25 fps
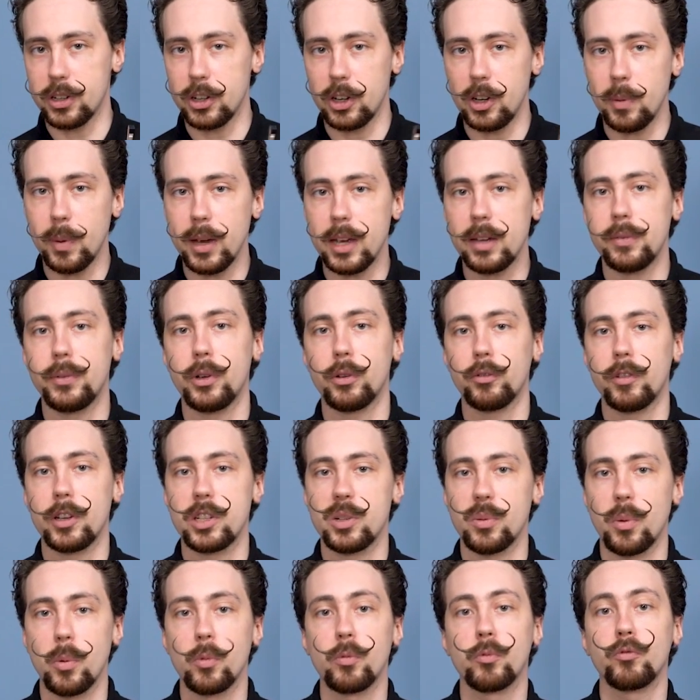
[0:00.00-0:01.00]
So you may have your
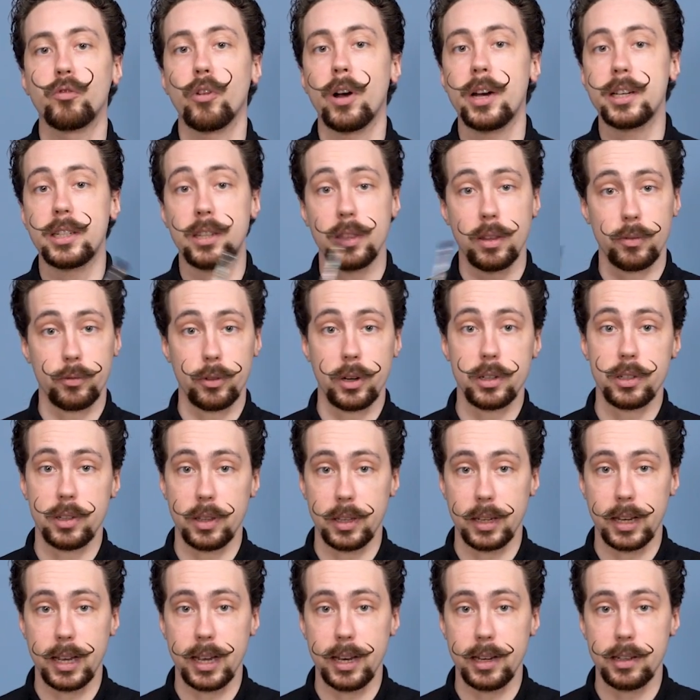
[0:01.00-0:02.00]
reservoir right in the front of
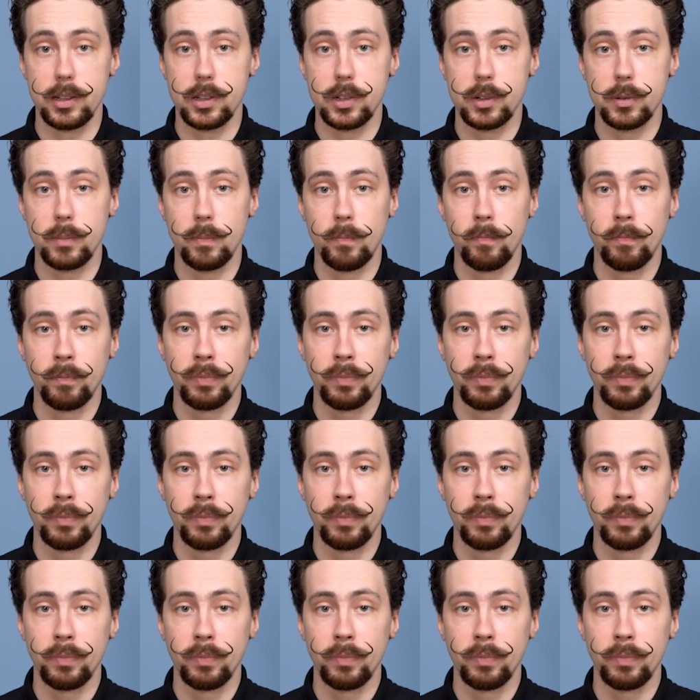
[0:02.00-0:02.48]
the case,